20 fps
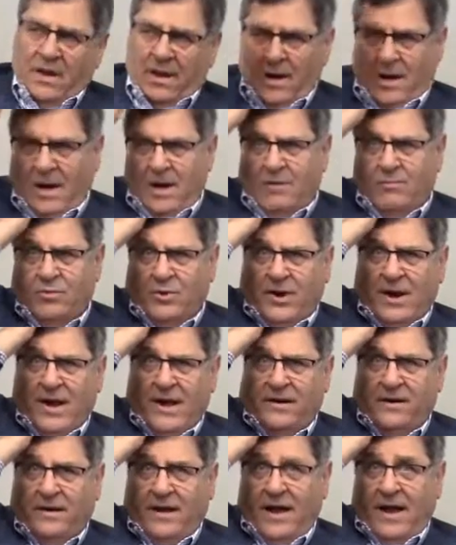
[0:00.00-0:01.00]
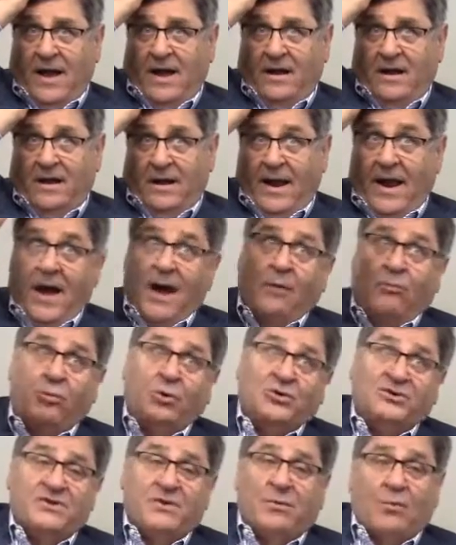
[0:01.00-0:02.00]
Albert had an
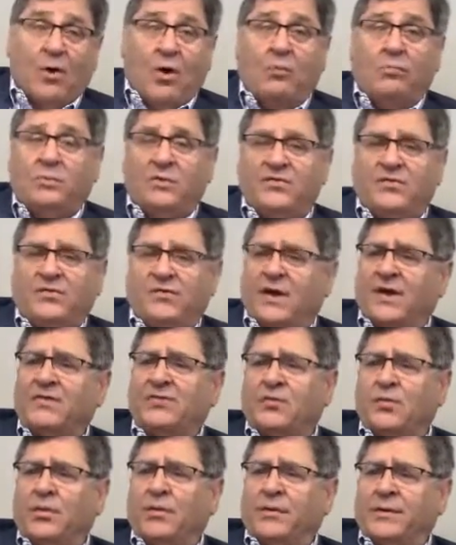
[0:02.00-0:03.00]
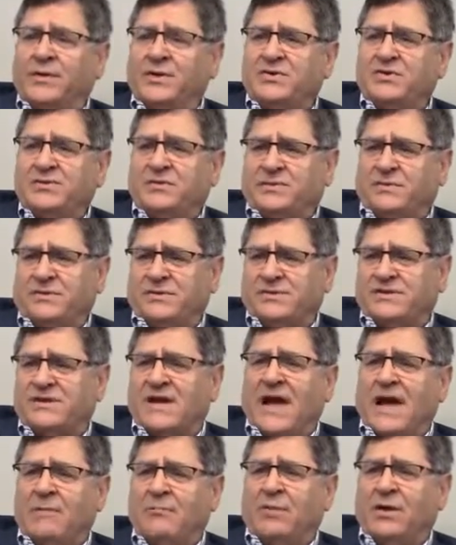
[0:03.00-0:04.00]
Alberts. They were almost next door to, each, to
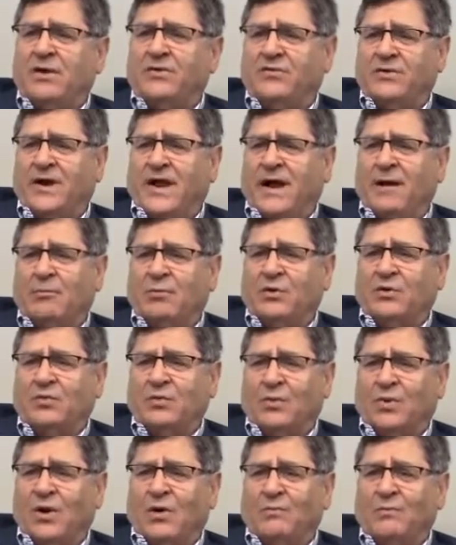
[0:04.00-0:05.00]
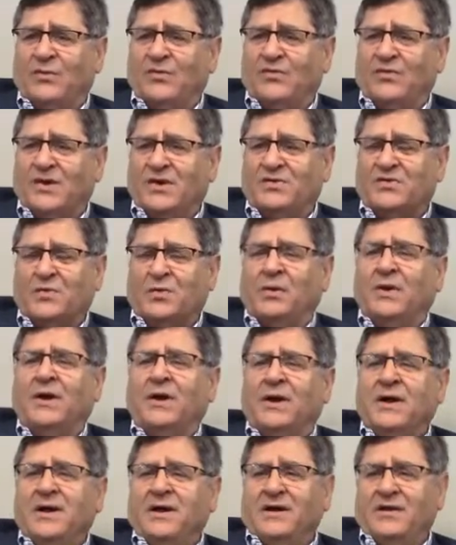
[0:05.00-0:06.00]
Skibell's, and Alberts were almost next door
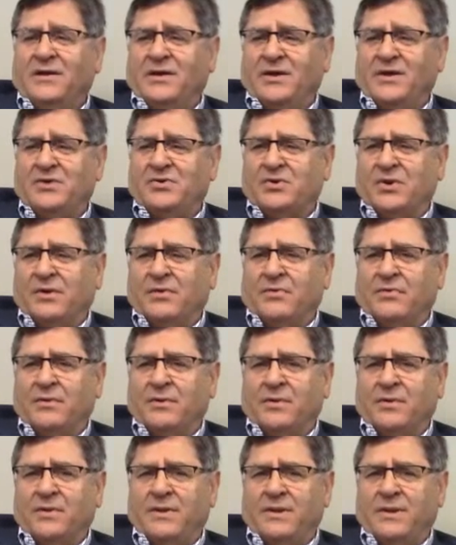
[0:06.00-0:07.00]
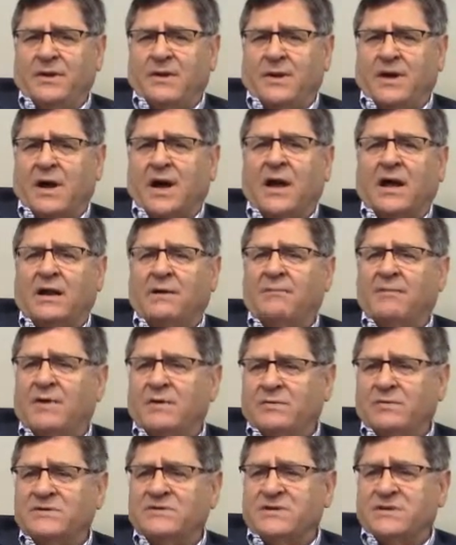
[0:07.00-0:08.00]
to each other. And the economy
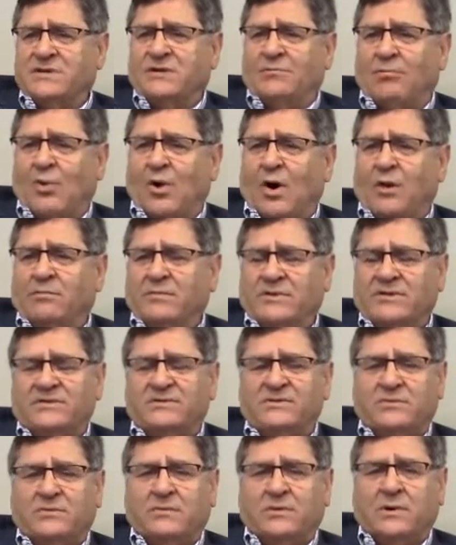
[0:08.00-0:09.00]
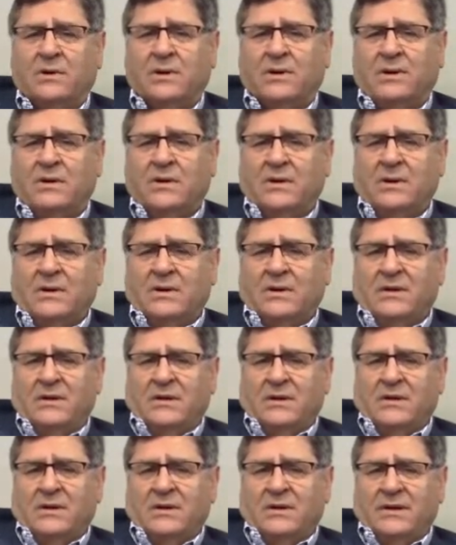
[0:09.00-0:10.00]
was the department store.
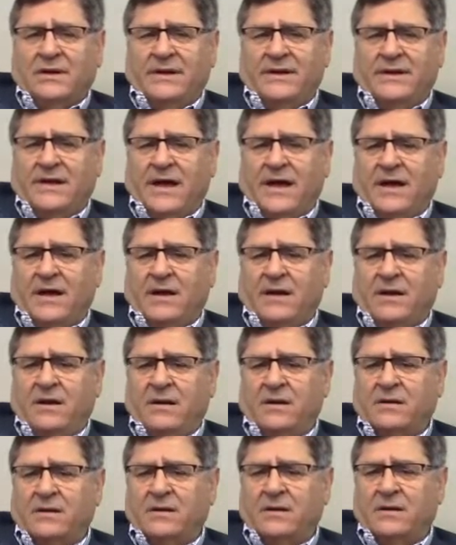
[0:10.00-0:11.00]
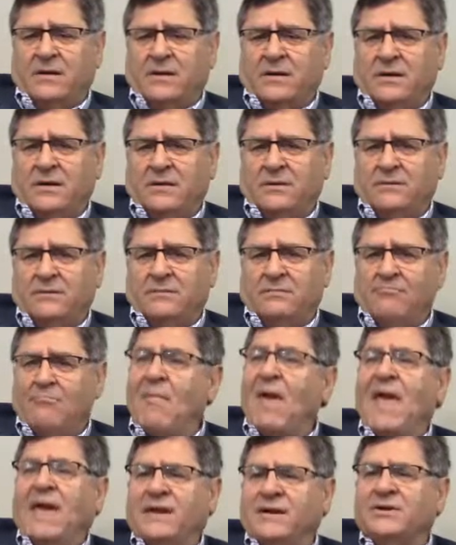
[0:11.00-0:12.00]
And Dad uh,
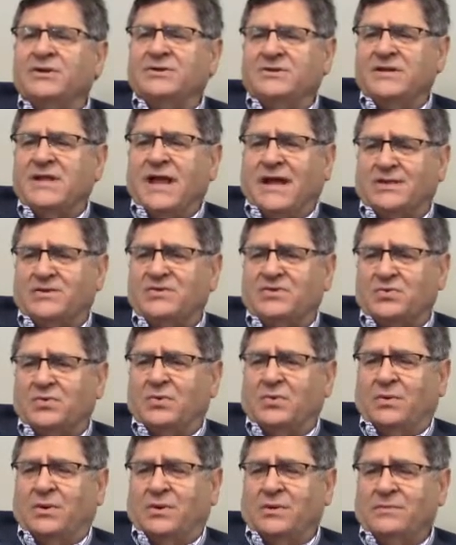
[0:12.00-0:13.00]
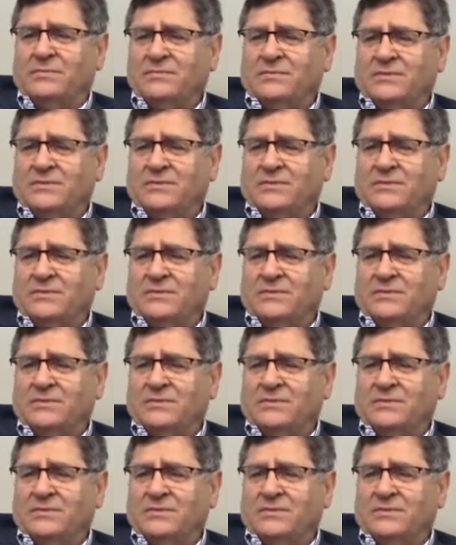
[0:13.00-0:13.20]
managed that store.